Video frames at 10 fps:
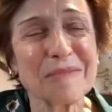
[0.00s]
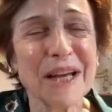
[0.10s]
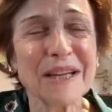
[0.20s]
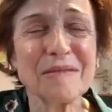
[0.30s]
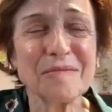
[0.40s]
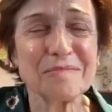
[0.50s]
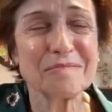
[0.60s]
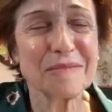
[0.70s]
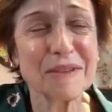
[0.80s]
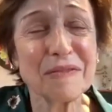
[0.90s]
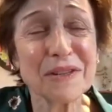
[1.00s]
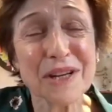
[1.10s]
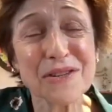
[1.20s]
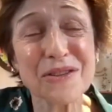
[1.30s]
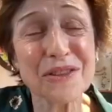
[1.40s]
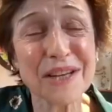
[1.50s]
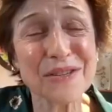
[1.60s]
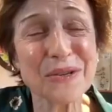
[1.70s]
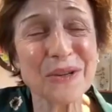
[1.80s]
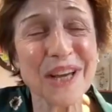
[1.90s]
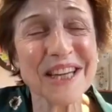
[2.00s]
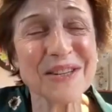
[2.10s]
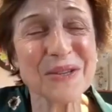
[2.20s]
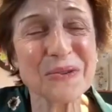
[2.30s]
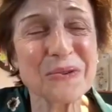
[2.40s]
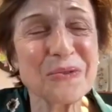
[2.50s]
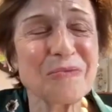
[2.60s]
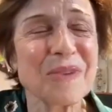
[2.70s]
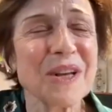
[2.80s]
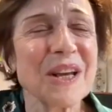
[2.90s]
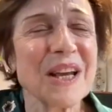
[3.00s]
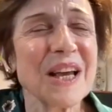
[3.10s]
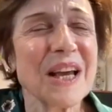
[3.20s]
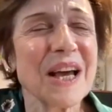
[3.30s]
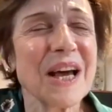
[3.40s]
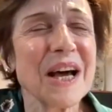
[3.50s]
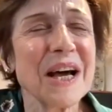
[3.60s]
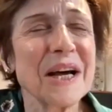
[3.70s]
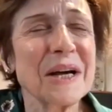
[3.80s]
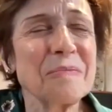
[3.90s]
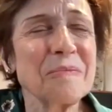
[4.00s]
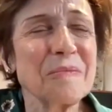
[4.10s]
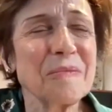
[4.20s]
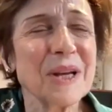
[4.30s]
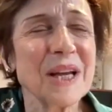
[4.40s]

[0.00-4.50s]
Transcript: And if it doesn't, that's okay too. And